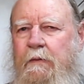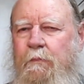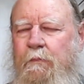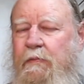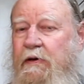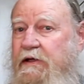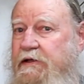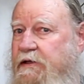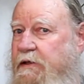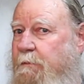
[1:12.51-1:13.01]

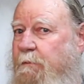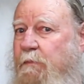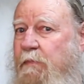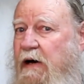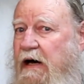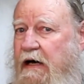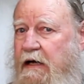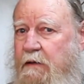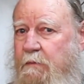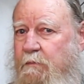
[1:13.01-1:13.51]
but the
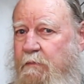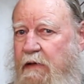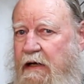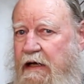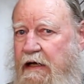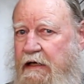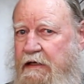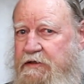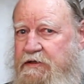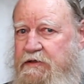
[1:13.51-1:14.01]
bottom
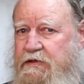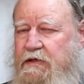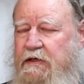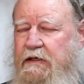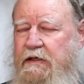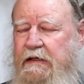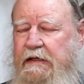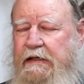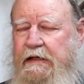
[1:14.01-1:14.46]
box